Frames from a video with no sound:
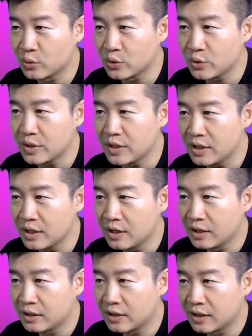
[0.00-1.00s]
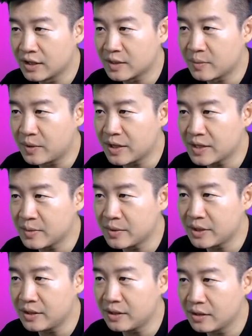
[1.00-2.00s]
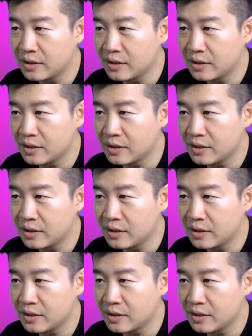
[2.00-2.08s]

3. The displacement